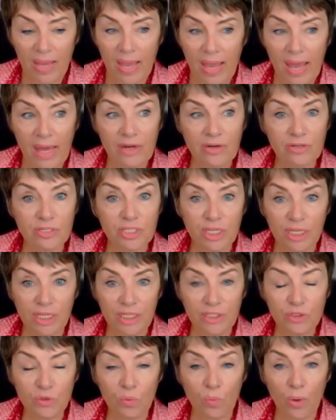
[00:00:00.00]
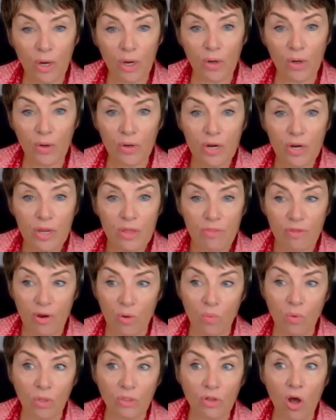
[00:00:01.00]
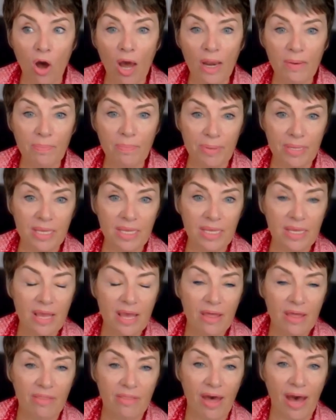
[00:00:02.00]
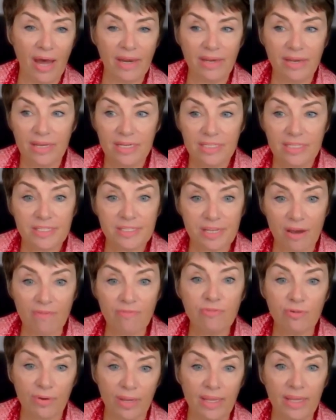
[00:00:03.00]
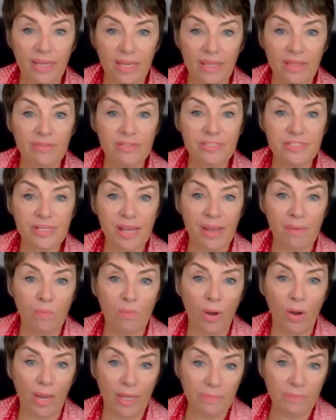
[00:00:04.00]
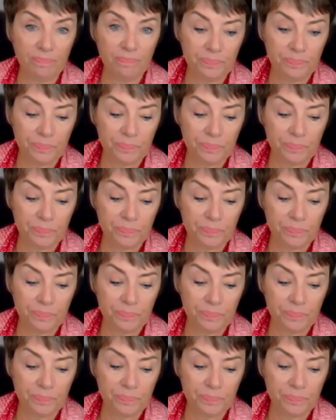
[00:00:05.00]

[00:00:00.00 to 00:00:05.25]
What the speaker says: energy to where there will not be that suffering in the same way.